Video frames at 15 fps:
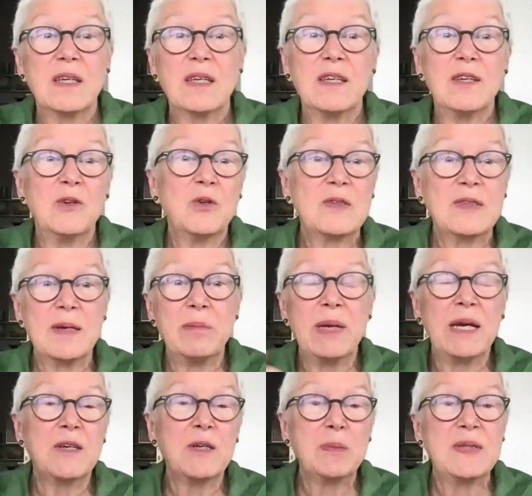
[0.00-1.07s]
you know, some
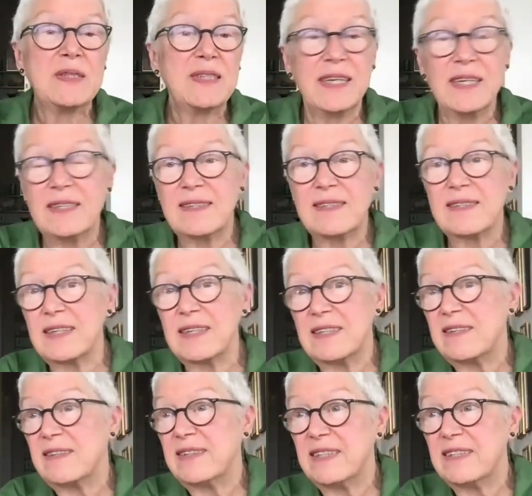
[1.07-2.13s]
Arab states
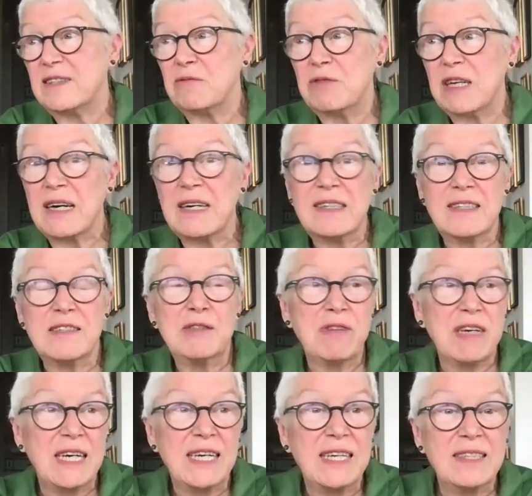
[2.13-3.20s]
and the
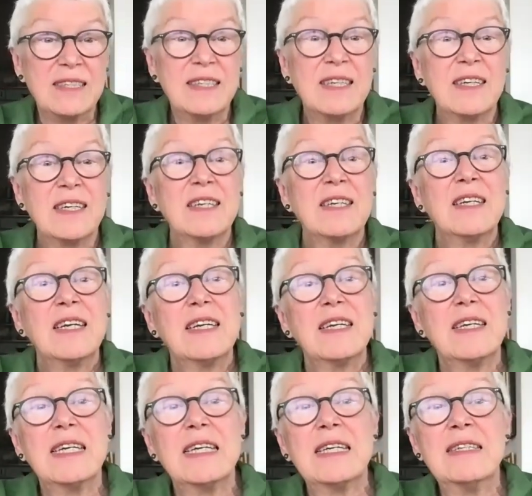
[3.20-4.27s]
Iran.
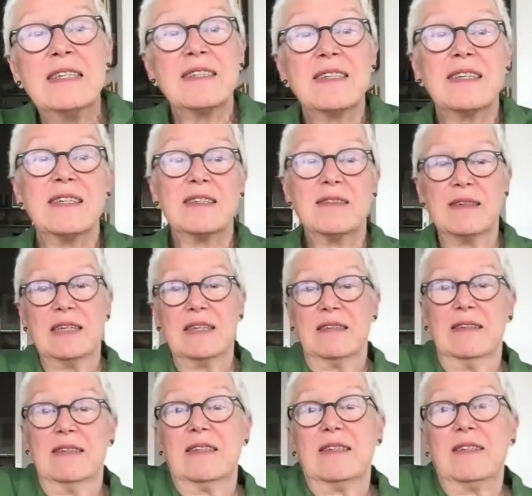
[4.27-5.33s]
And
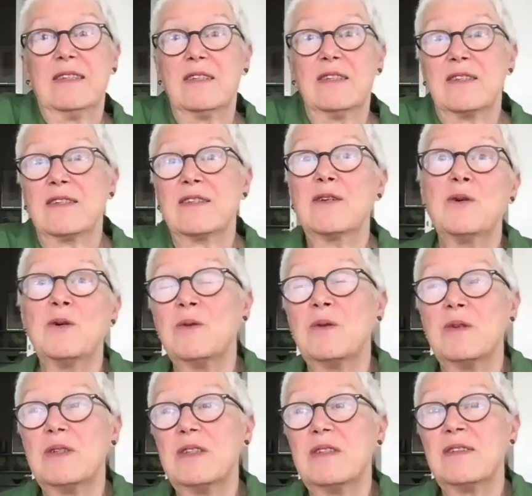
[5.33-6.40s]

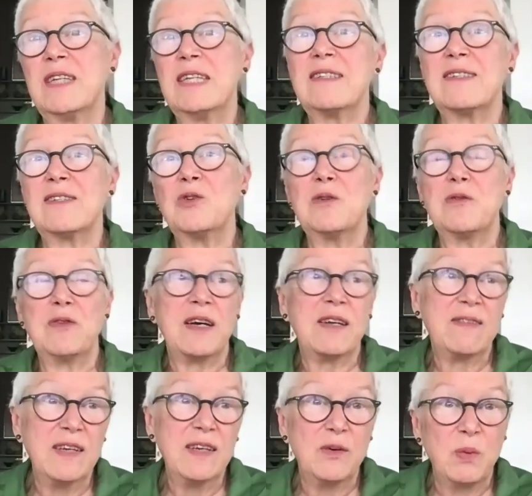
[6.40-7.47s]
so that's sort of, I
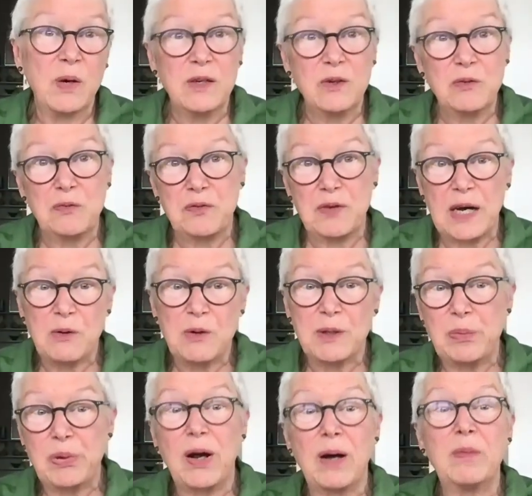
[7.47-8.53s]
think, one of our
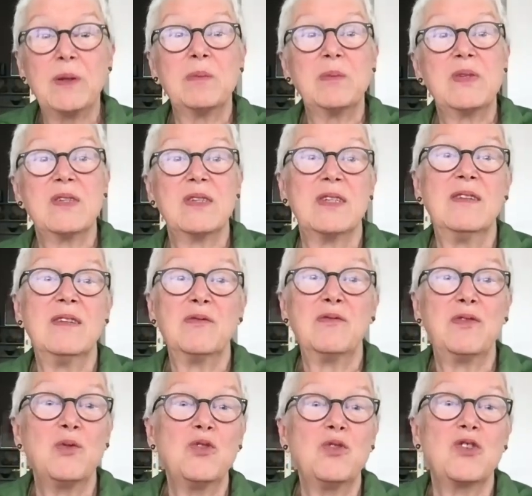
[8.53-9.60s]
problems in the
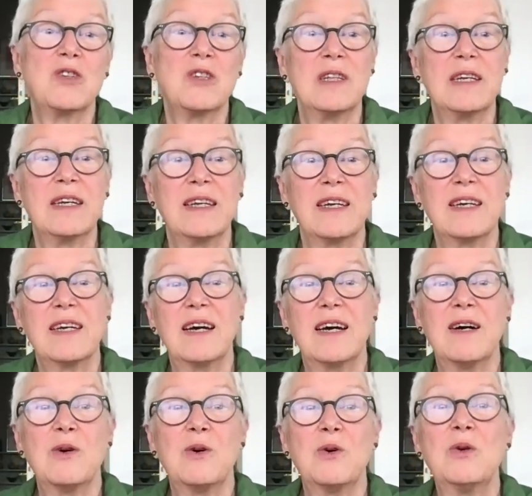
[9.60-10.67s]
future, like
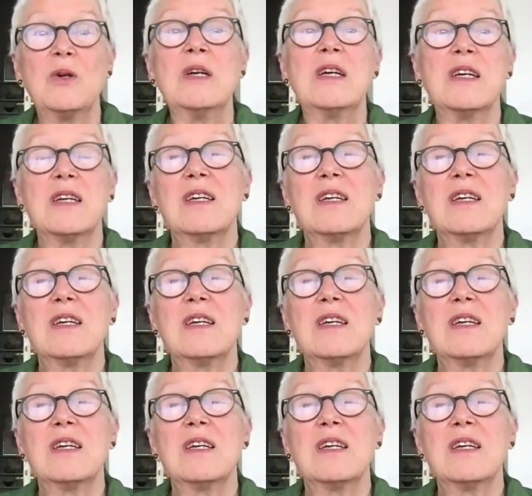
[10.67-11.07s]
how